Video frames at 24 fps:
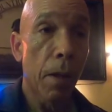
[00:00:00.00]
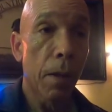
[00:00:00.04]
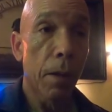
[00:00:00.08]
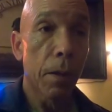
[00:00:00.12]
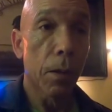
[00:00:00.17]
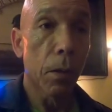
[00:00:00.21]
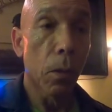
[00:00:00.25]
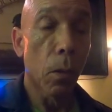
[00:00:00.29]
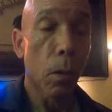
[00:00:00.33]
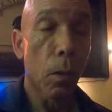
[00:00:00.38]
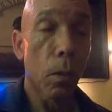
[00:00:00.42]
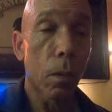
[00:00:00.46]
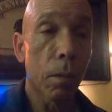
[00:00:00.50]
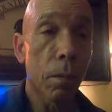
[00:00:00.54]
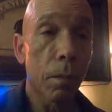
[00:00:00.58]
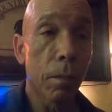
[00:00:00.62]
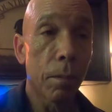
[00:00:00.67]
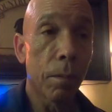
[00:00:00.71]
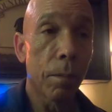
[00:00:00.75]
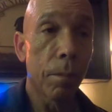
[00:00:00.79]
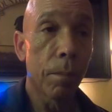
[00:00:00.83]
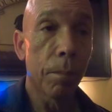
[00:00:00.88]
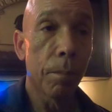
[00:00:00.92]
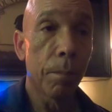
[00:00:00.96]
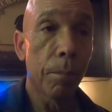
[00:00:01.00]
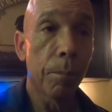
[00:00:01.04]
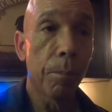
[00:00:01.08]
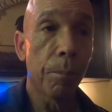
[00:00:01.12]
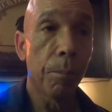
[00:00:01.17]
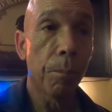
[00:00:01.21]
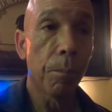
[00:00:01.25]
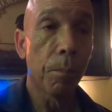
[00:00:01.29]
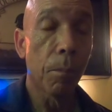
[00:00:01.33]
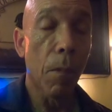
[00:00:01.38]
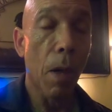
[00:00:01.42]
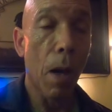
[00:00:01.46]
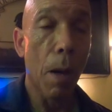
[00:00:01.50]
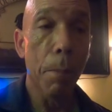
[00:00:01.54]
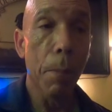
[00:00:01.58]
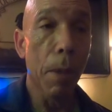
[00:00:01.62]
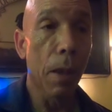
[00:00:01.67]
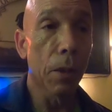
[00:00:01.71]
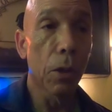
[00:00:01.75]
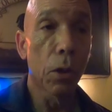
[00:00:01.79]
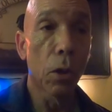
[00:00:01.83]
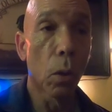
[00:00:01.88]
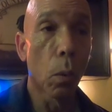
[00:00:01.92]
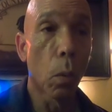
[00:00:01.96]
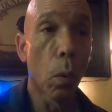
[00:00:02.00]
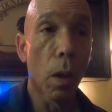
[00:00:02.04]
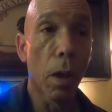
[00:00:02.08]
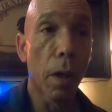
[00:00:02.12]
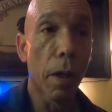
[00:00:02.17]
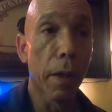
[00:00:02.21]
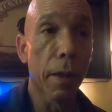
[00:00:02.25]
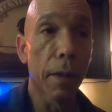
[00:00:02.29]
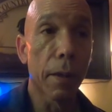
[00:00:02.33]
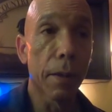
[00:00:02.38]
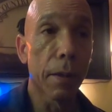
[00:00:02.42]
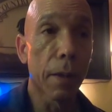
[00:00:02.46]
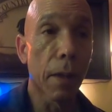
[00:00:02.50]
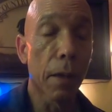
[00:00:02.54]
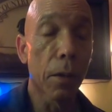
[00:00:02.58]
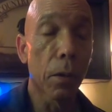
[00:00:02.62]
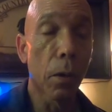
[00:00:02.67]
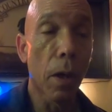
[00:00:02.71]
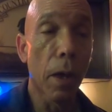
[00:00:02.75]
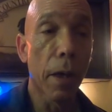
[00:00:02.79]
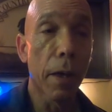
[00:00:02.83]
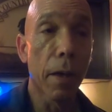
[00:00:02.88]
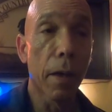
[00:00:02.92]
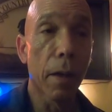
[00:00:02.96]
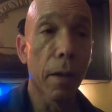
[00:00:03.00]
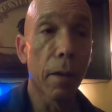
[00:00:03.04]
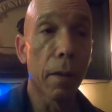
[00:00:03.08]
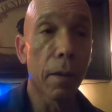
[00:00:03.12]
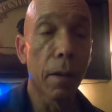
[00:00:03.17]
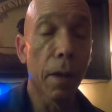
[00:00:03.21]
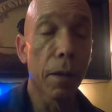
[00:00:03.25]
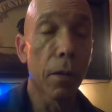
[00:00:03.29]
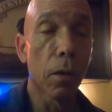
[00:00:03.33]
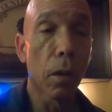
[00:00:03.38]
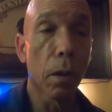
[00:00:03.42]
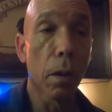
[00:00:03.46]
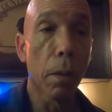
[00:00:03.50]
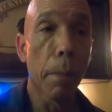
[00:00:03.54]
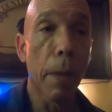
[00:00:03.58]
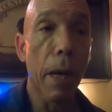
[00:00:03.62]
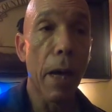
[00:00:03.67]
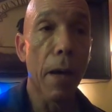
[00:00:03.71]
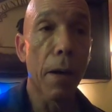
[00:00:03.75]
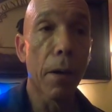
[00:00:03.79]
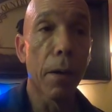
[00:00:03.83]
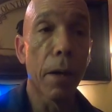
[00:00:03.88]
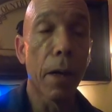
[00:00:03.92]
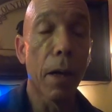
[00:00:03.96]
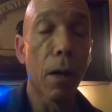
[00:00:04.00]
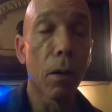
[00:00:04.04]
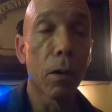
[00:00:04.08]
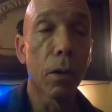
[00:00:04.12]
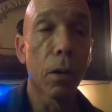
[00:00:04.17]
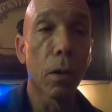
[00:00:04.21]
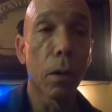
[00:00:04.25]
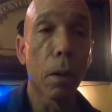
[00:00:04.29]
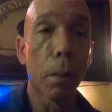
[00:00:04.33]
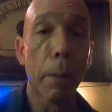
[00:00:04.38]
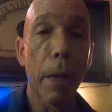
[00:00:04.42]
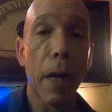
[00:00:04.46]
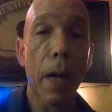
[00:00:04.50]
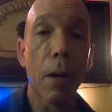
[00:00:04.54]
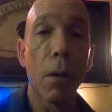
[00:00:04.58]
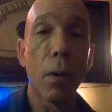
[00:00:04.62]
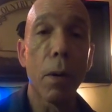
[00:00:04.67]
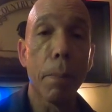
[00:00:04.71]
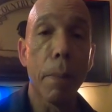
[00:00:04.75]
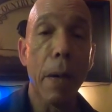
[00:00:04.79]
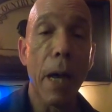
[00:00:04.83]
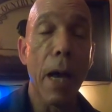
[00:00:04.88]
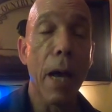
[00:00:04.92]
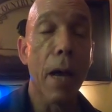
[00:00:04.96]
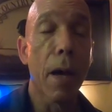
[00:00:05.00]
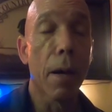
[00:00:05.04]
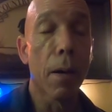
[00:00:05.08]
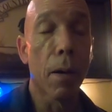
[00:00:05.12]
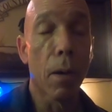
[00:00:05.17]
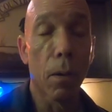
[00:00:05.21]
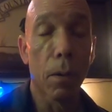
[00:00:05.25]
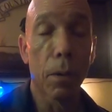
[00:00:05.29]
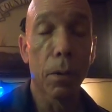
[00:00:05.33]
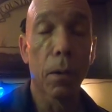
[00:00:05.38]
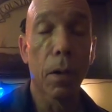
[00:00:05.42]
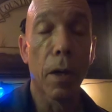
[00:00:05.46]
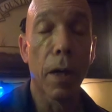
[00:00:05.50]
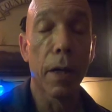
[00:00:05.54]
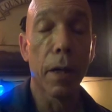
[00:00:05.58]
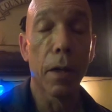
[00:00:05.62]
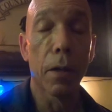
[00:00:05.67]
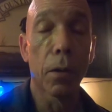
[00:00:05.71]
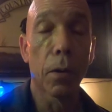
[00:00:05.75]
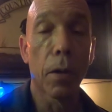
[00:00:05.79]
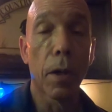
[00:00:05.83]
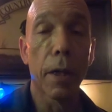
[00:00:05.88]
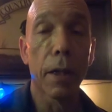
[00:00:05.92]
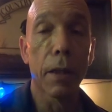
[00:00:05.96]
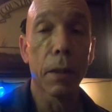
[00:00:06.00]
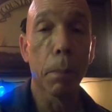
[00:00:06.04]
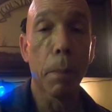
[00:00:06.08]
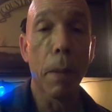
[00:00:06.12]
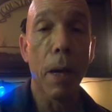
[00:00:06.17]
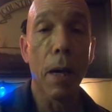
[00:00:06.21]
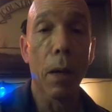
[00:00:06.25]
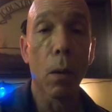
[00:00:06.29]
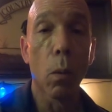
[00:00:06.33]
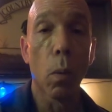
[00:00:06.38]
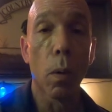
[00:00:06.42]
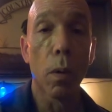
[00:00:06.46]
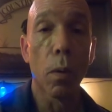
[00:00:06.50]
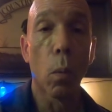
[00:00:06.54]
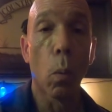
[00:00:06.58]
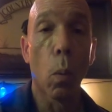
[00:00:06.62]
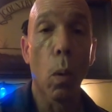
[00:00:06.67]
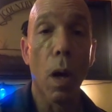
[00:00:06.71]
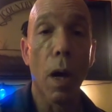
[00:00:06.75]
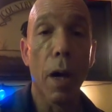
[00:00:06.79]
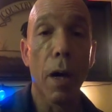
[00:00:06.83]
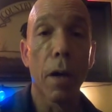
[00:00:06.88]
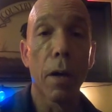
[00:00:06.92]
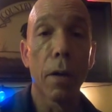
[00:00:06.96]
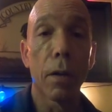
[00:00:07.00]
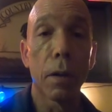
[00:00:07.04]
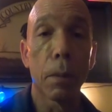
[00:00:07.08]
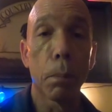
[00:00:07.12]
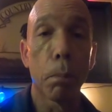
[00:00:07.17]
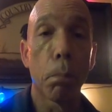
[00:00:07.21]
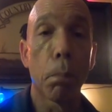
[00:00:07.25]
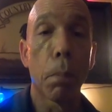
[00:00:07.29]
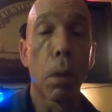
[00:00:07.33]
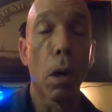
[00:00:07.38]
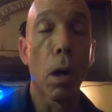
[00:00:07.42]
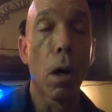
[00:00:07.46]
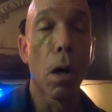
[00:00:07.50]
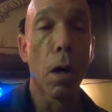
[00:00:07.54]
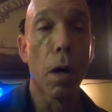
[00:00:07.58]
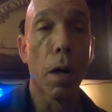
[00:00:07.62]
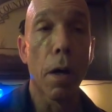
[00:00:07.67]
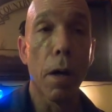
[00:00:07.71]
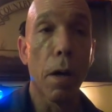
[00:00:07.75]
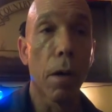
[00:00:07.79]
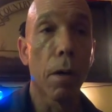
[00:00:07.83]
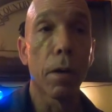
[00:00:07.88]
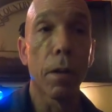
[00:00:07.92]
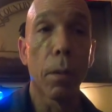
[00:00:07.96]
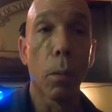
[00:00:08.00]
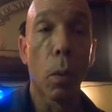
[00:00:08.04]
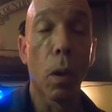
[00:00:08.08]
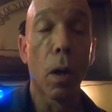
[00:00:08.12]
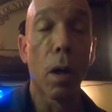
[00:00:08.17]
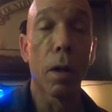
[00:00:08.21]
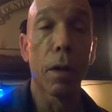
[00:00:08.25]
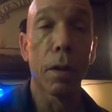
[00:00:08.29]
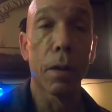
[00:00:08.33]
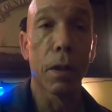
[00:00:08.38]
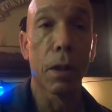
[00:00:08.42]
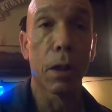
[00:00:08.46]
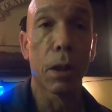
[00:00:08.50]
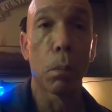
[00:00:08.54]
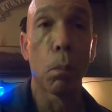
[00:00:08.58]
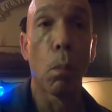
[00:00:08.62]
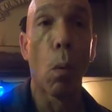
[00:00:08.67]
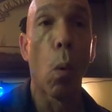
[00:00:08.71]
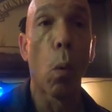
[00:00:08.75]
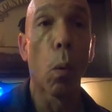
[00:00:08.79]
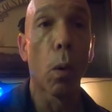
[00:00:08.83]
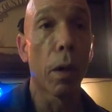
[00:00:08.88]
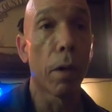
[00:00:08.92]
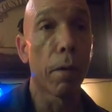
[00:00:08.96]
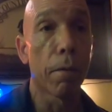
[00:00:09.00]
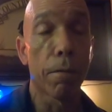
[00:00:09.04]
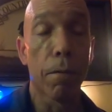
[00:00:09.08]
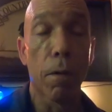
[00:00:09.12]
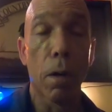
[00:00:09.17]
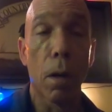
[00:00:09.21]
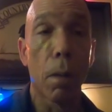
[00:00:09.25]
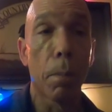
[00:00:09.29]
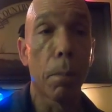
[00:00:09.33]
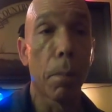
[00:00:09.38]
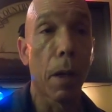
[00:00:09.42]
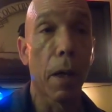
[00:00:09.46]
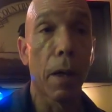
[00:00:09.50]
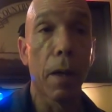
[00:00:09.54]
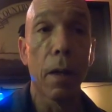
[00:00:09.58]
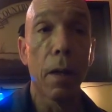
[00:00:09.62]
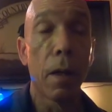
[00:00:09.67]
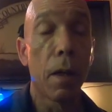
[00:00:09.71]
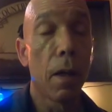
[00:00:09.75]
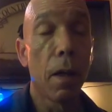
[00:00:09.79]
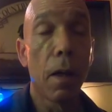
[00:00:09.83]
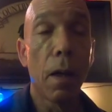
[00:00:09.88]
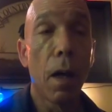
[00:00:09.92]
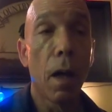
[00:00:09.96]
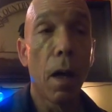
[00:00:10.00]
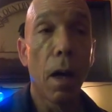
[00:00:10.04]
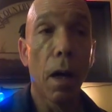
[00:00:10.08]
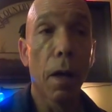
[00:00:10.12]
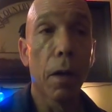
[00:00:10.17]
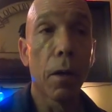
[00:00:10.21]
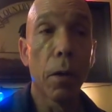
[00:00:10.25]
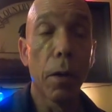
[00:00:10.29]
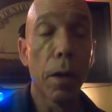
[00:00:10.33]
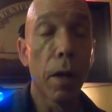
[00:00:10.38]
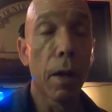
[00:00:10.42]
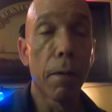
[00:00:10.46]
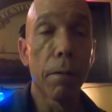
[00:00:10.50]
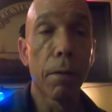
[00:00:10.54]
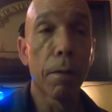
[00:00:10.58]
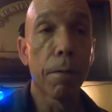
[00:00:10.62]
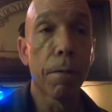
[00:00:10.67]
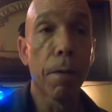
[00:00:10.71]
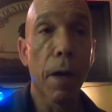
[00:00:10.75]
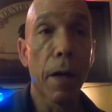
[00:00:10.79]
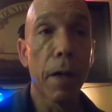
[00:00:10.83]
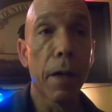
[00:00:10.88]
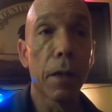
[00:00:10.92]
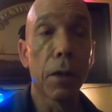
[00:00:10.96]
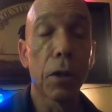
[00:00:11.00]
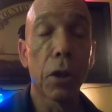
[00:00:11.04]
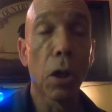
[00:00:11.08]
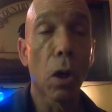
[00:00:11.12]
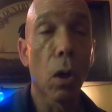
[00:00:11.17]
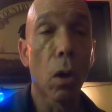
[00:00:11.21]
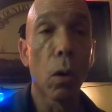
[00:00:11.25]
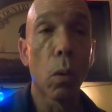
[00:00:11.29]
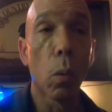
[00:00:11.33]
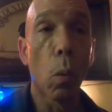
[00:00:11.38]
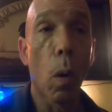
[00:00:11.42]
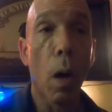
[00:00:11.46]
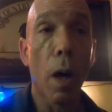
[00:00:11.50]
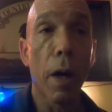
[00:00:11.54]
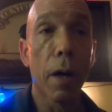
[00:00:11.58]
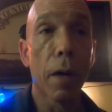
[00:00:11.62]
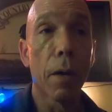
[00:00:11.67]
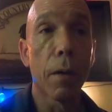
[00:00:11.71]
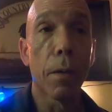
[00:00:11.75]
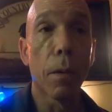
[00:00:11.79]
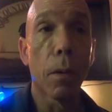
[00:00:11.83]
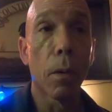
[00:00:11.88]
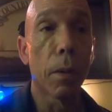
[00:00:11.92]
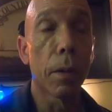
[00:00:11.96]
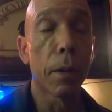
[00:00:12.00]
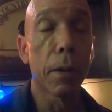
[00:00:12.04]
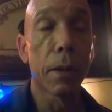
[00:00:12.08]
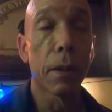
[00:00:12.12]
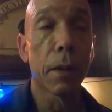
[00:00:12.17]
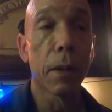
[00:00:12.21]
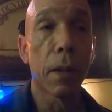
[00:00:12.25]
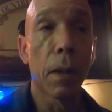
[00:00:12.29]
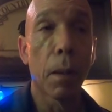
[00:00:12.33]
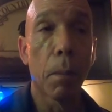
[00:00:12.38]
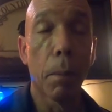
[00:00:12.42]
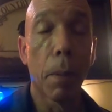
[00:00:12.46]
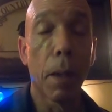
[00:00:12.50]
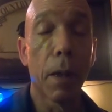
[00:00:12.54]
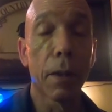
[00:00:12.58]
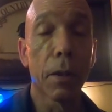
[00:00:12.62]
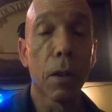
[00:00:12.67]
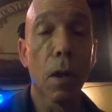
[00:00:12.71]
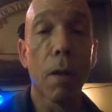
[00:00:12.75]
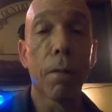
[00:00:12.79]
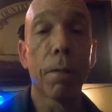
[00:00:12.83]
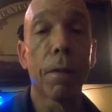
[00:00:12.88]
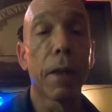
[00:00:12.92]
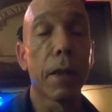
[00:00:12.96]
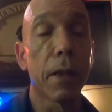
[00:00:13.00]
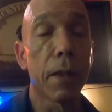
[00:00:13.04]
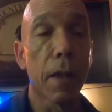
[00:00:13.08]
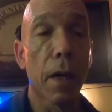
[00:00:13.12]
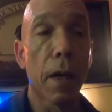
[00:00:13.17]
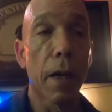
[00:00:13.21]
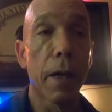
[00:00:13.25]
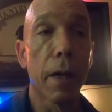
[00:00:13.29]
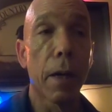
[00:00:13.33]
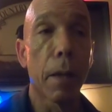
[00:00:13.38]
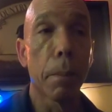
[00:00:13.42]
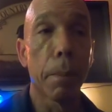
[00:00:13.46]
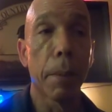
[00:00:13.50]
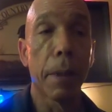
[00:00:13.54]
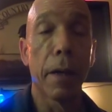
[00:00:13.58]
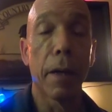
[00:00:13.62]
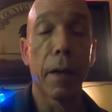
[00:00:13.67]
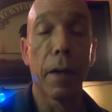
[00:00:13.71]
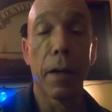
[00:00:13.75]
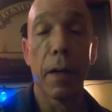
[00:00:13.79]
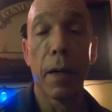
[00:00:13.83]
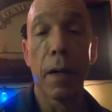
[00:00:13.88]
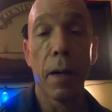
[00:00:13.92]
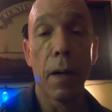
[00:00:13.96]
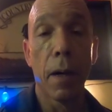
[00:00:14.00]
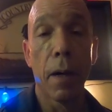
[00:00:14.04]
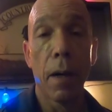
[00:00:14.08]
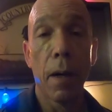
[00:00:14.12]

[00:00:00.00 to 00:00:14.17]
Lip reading: So I'm not sure what it is. I took the battery out, took the battery pan out, trying to trace back where the wire is burned or where it's smoking from. I could never find a charred wire though. But it's awfully tight up in there.